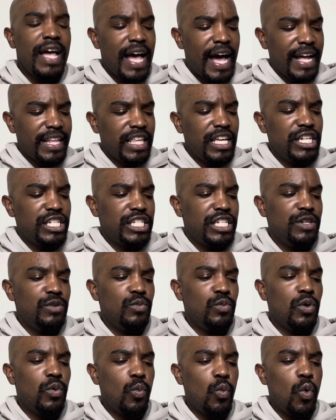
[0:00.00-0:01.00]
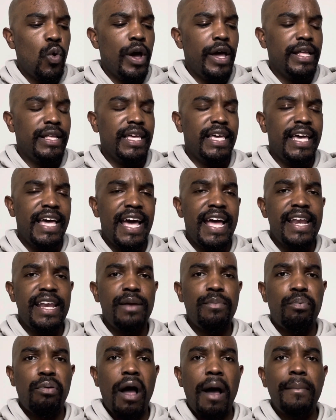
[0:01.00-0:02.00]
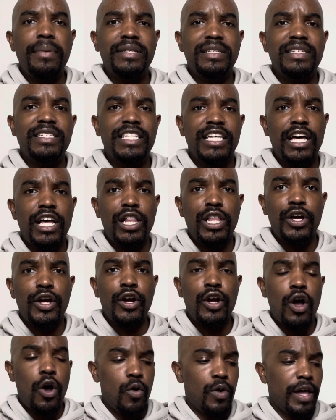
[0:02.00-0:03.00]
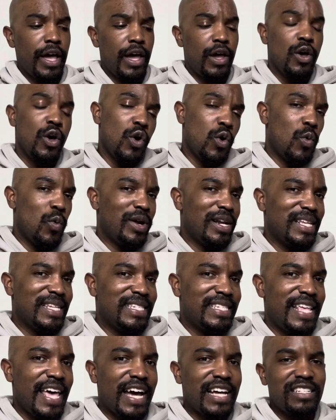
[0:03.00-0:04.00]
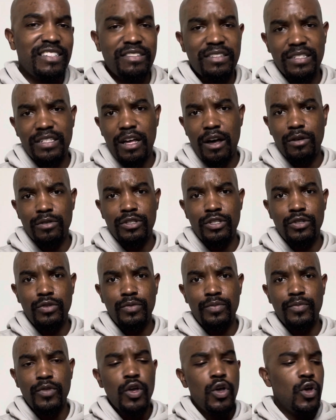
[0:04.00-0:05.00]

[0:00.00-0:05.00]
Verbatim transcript: I think she would want Kandi probably to tell her, okay, what executives to talk to?